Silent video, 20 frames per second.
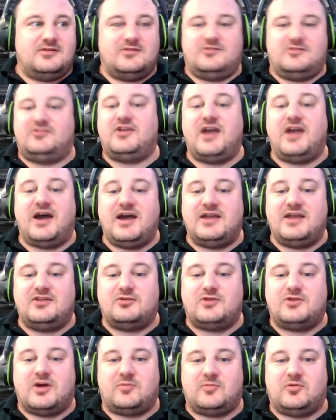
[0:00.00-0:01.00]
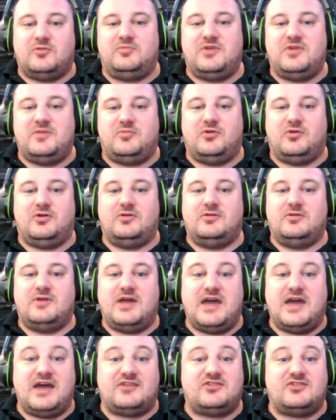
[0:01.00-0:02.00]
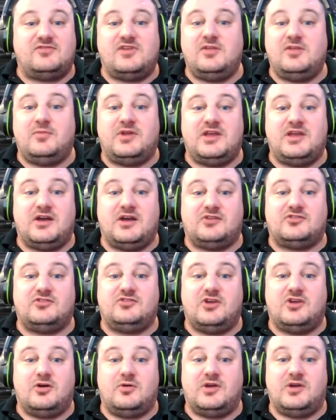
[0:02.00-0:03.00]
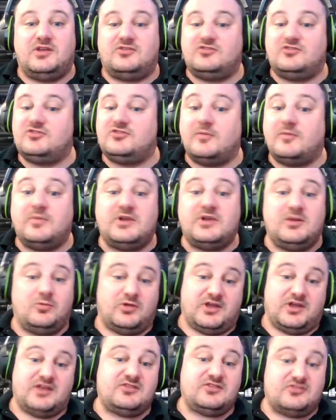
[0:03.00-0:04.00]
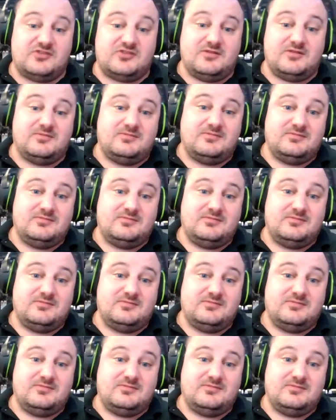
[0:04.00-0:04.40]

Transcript: Say hi to a couple of people. Ask if anybody else is going. Somebody will answer you.